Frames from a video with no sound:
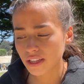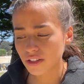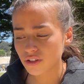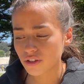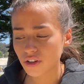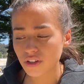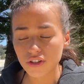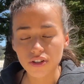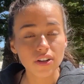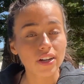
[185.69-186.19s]
so
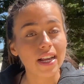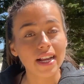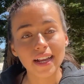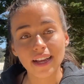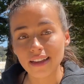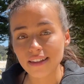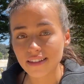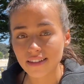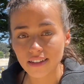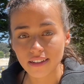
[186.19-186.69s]
it's gonna
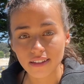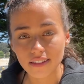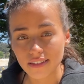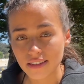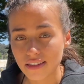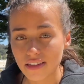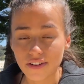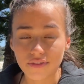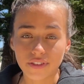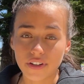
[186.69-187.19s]
cancel the
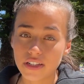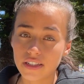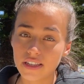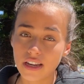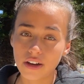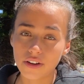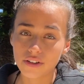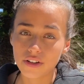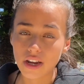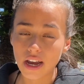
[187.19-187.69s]
difference
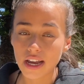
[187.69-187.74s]
out.